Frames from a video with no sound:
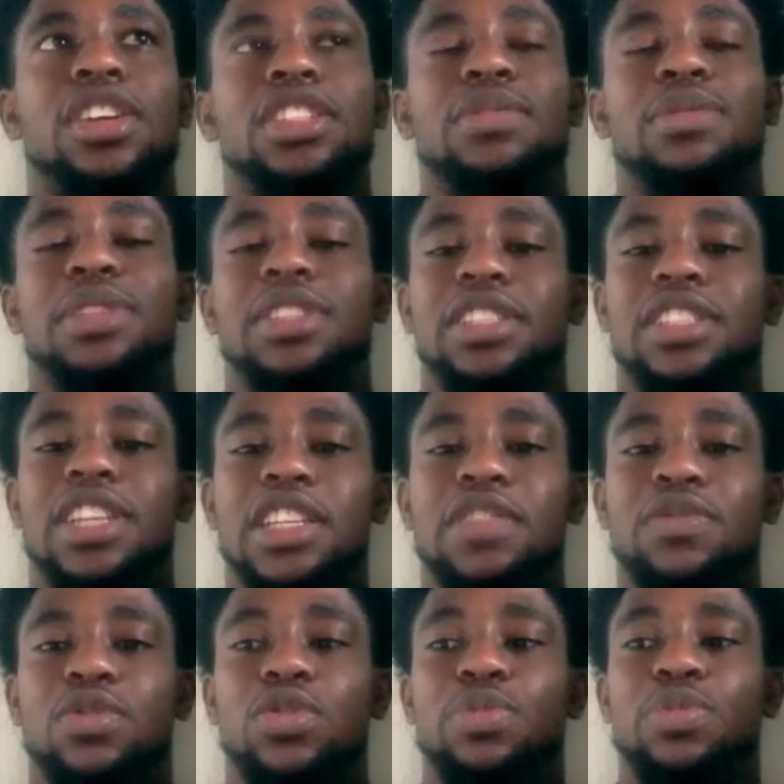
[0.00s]
to be
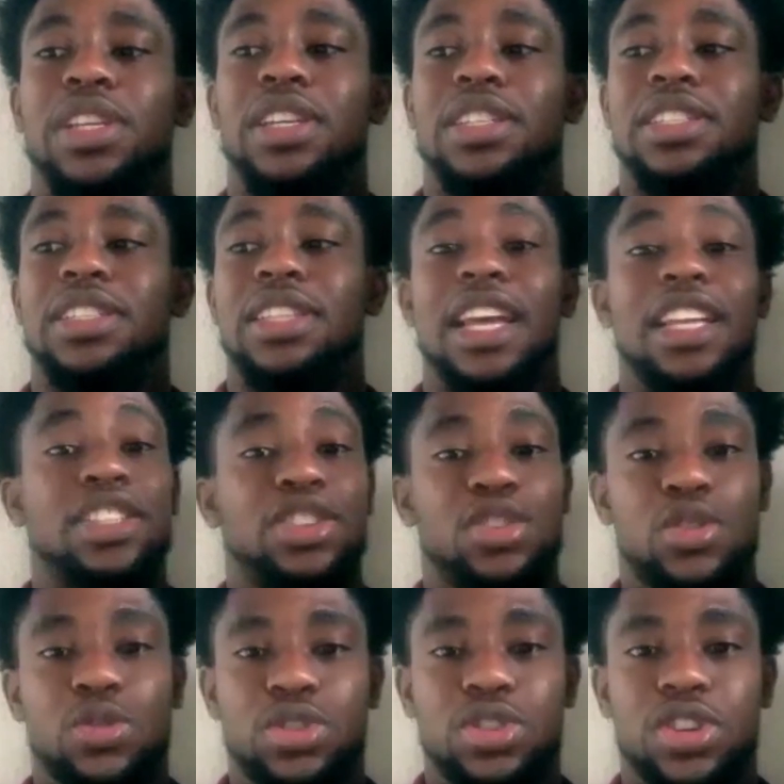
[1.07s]
successful because that's your
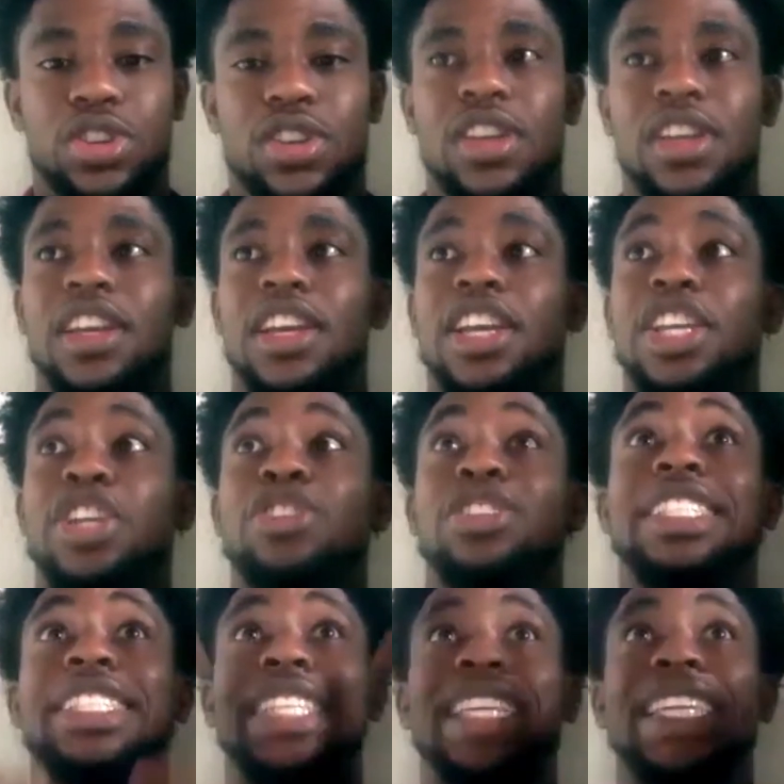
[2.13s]
culture. You're
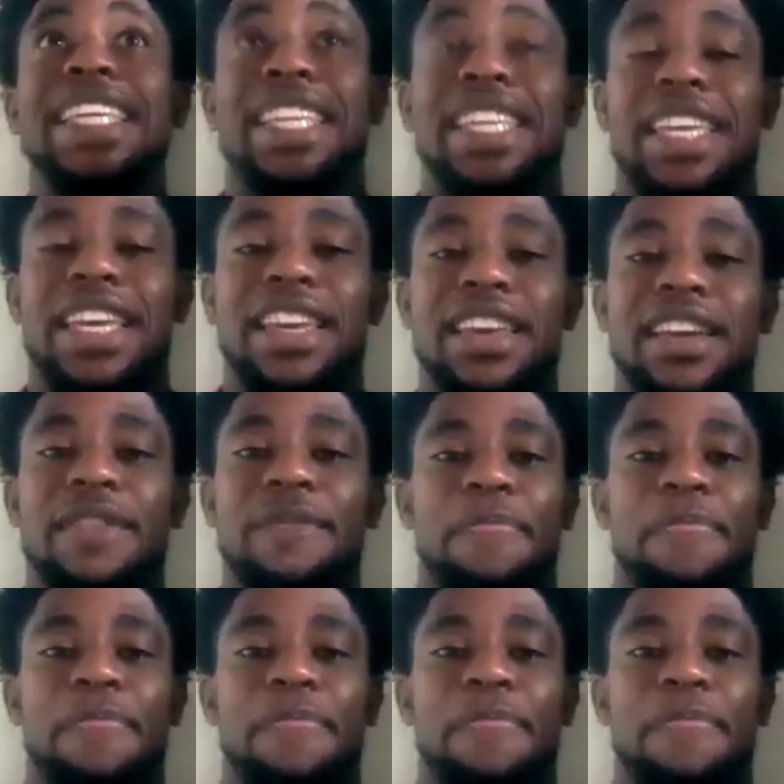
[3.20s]
seeing it.